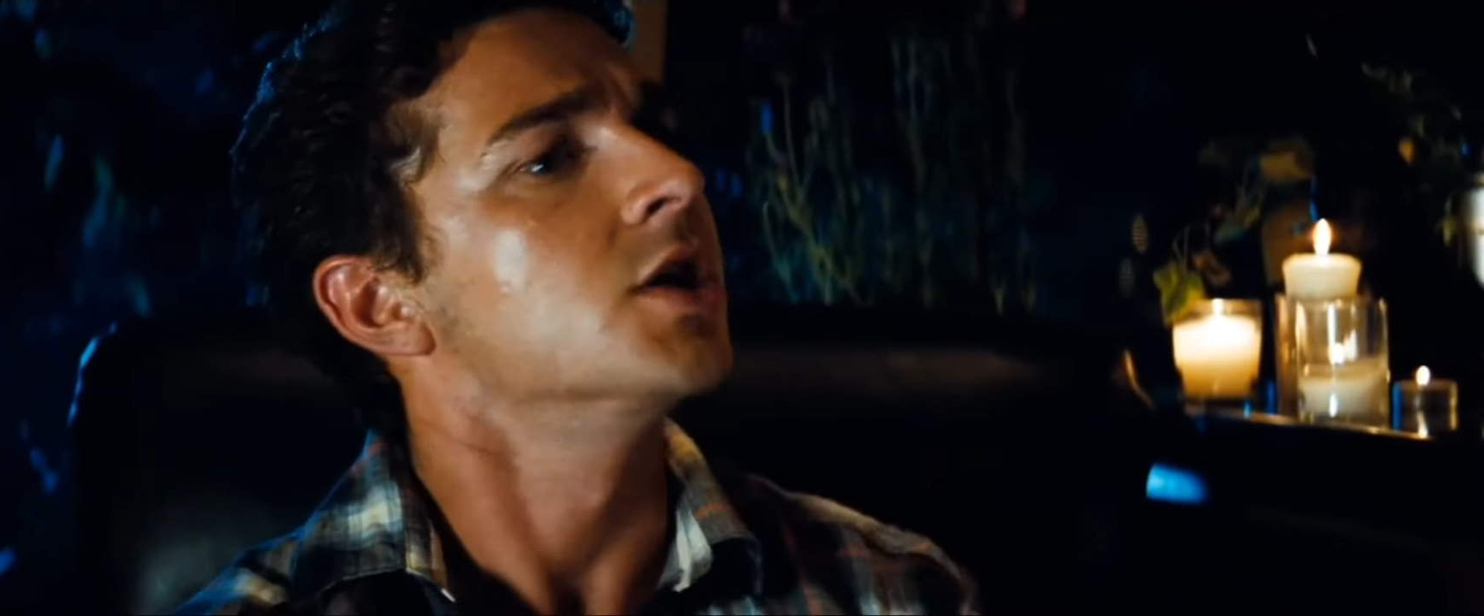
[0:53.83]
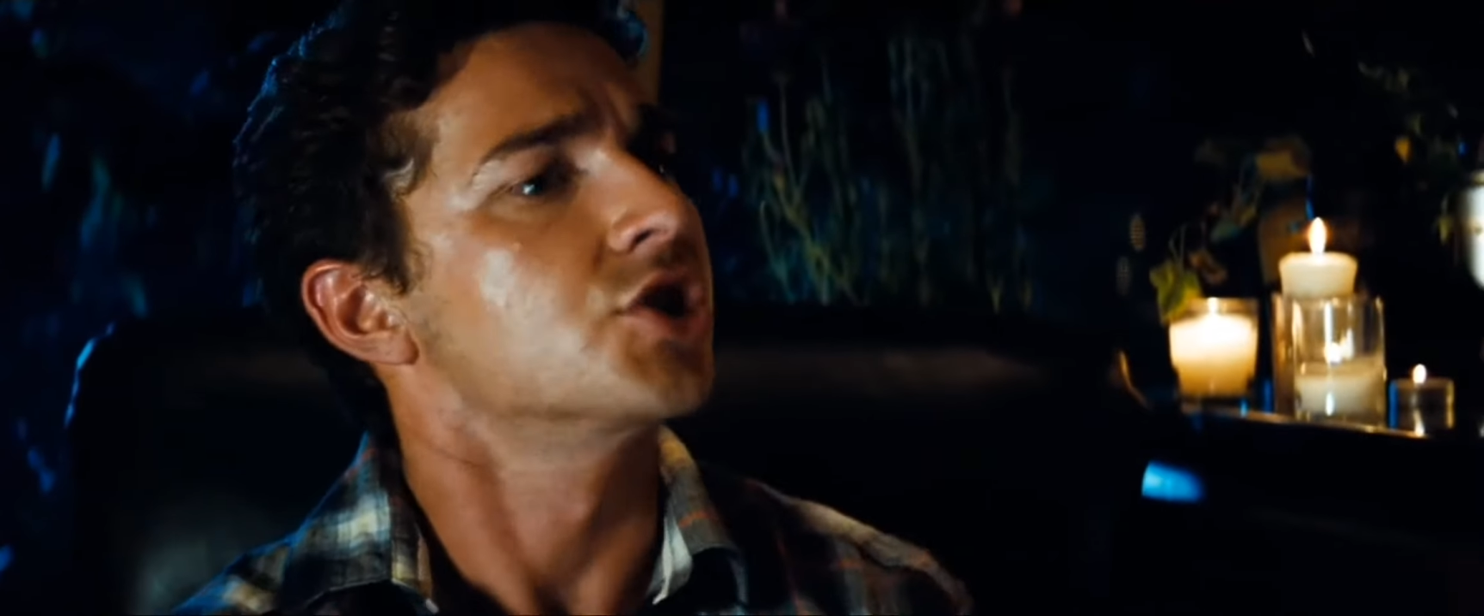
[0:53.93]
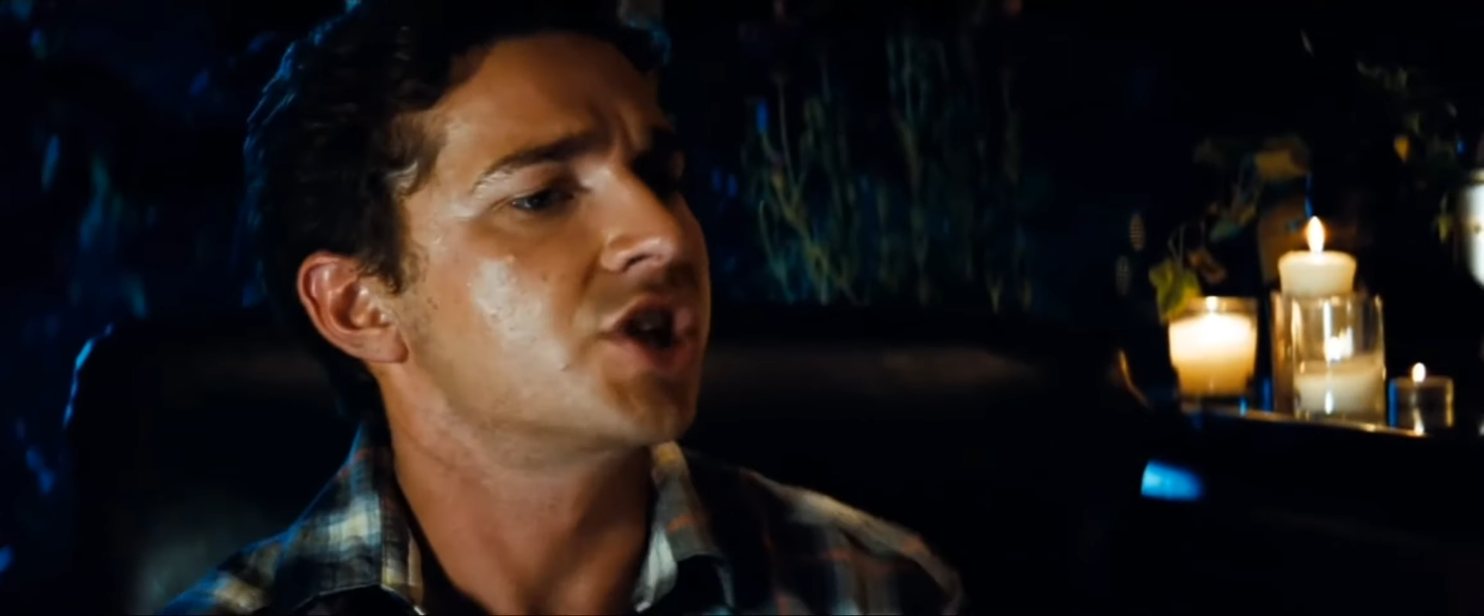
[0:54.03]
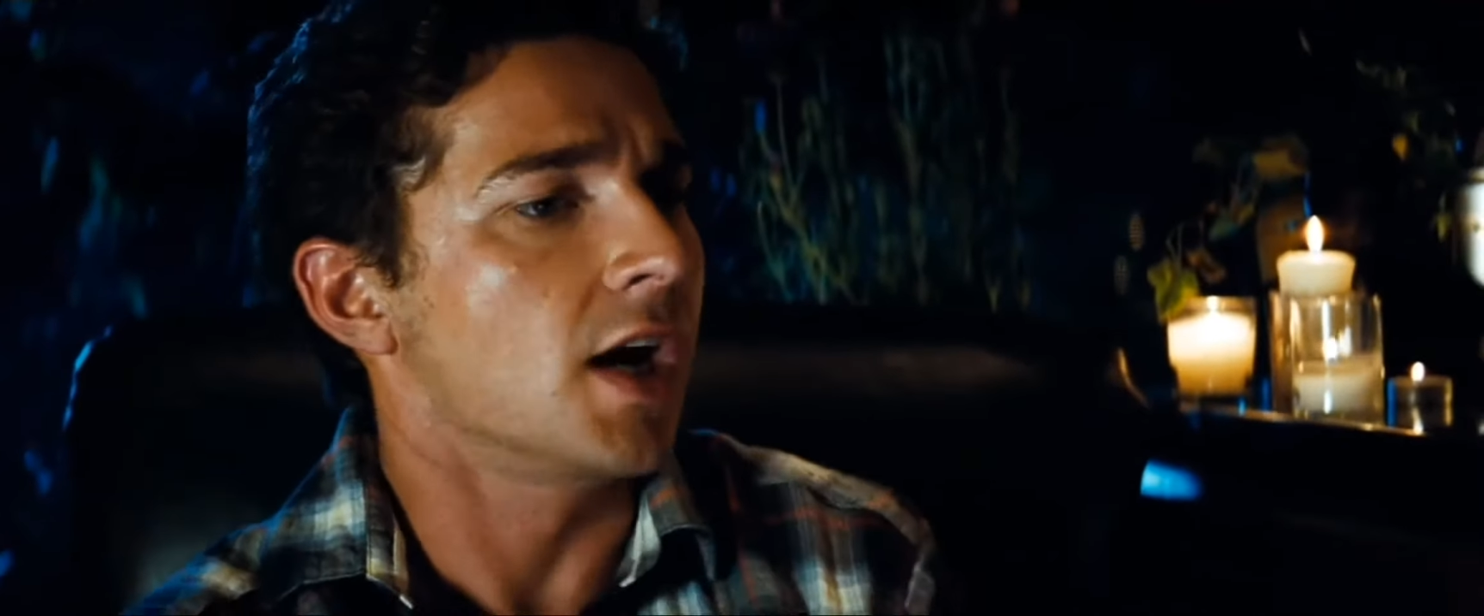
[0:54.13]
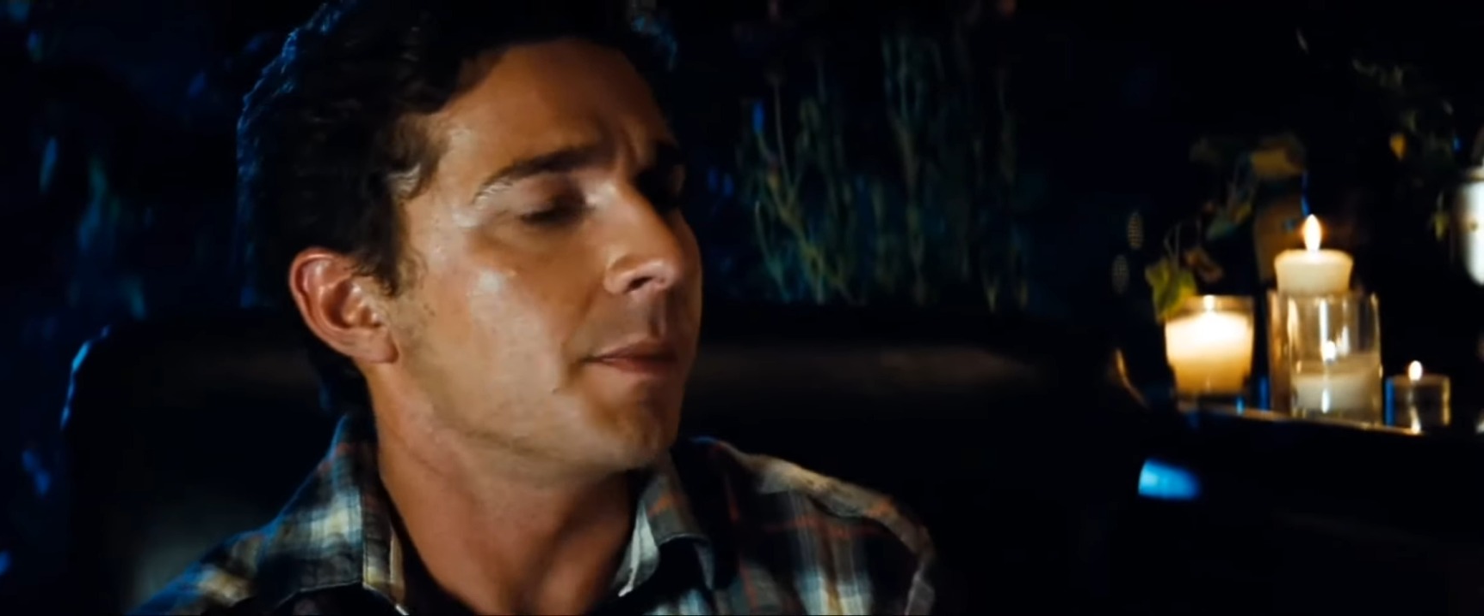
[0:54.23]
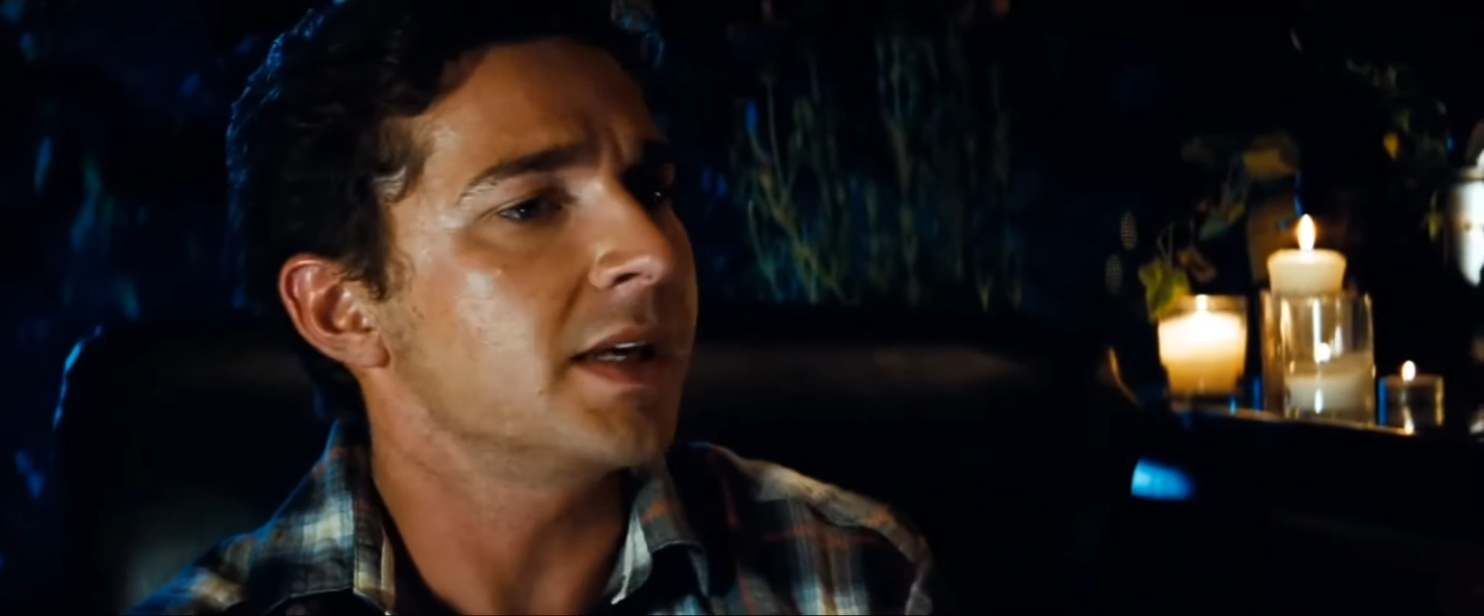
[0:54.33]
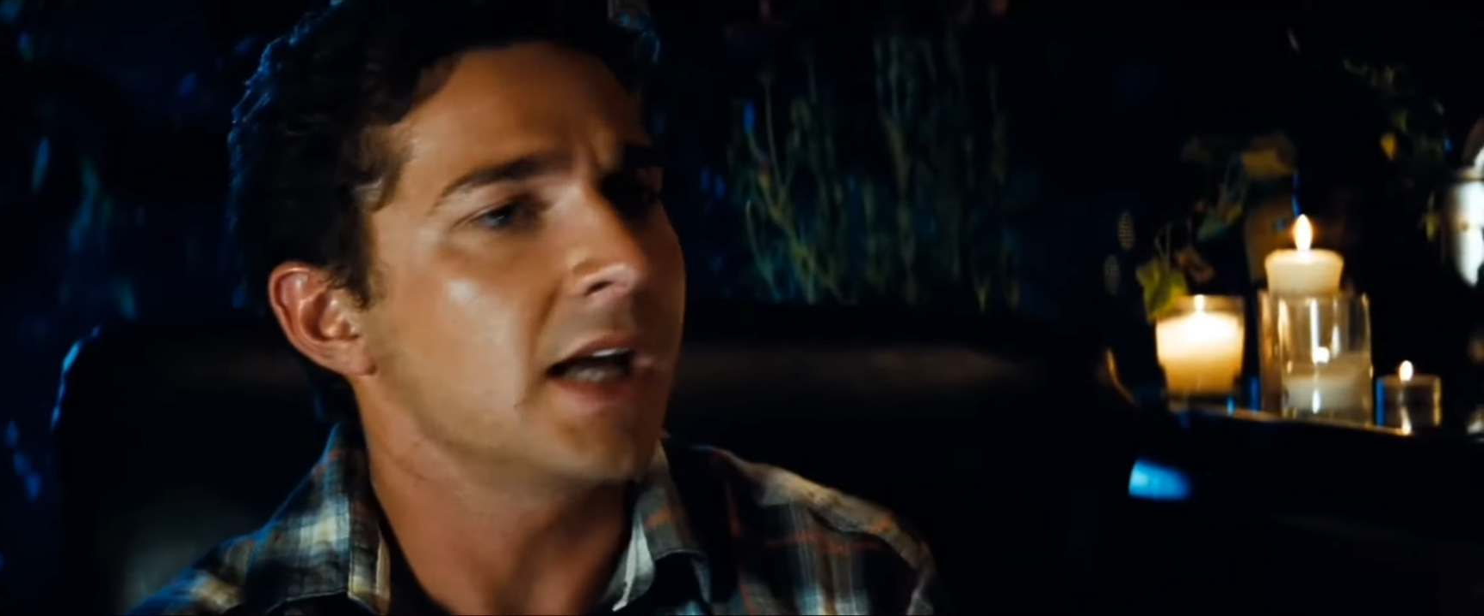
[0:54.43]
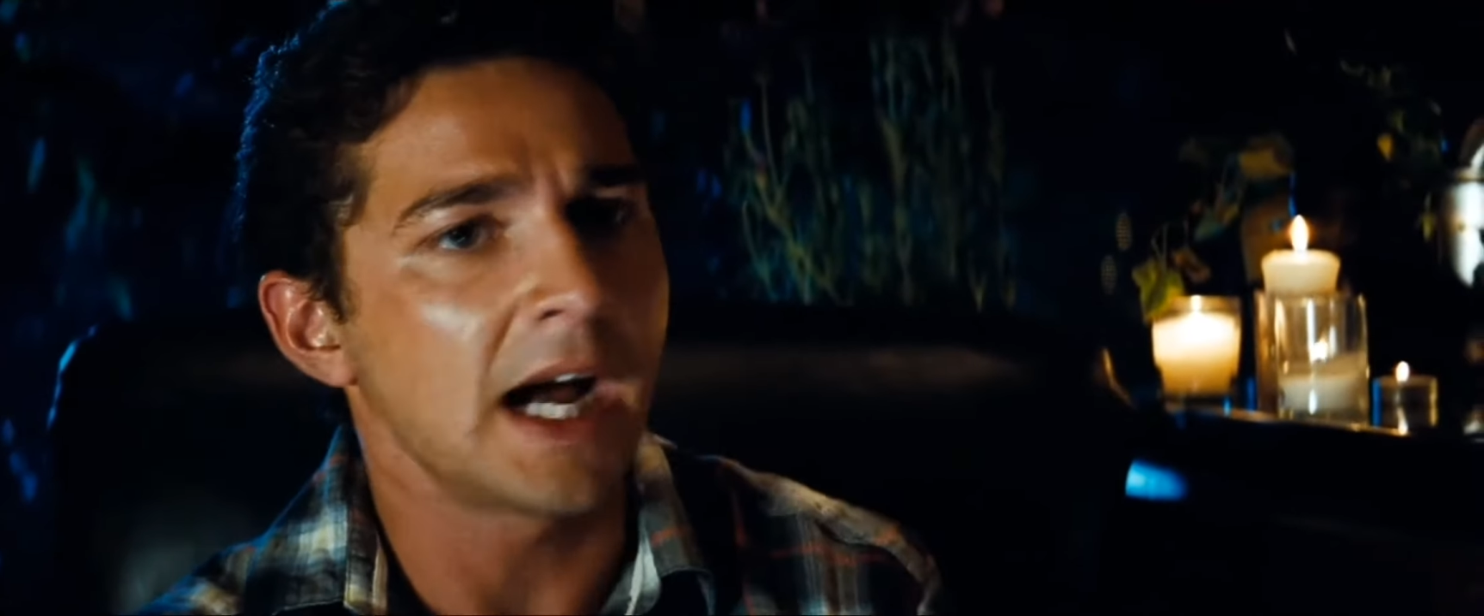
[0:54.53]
She dumped me.